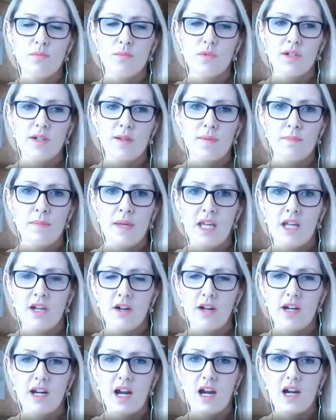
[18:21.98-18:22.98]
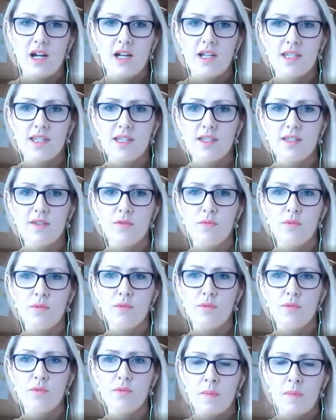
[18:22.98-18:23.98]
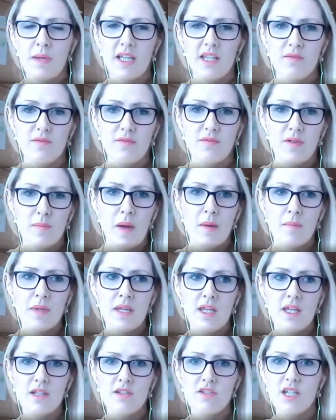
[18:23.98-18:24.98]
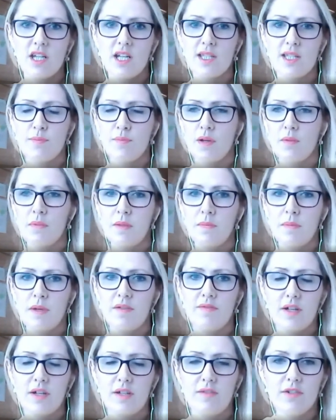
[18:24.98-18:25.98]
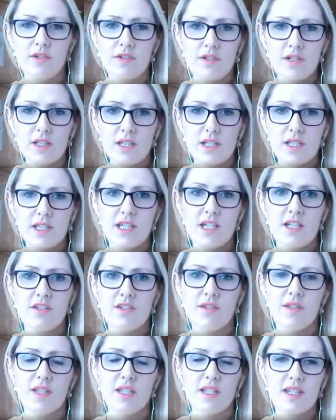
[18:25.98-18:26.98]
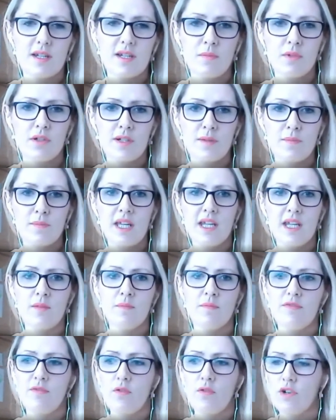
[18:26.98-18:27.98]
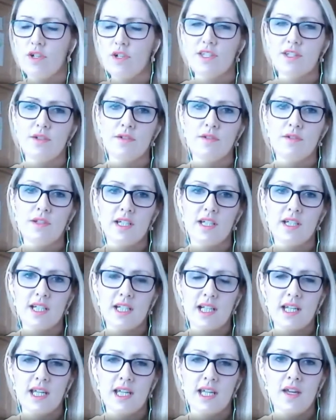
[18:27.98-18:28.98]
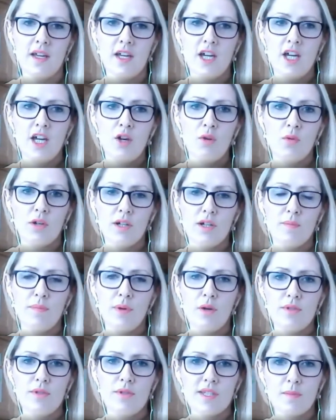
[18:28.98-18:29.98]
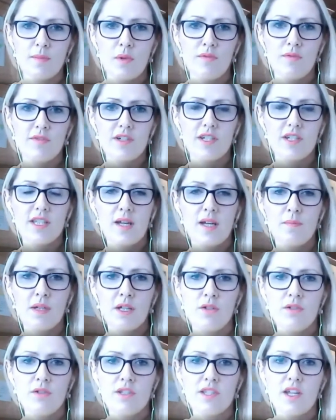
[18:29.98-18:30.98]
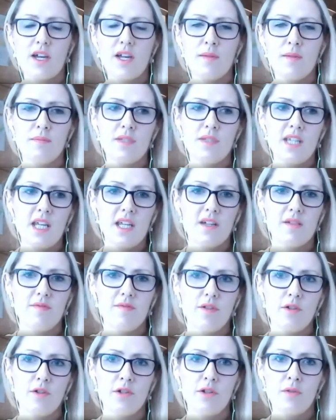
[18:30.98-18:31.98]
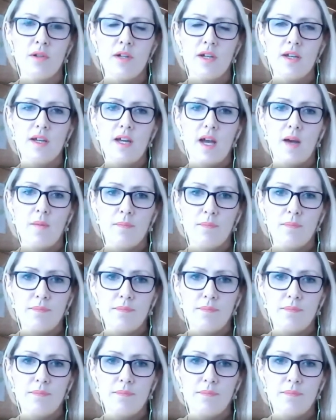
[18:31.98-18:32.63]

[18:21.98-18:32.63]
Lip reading: We're going to make our cards. So we normally make them for Mammy, and she has probably about 500 at this stage. So this time we're going to make them for a school in Italy. We're going to post them over to them in good time, take a photo, and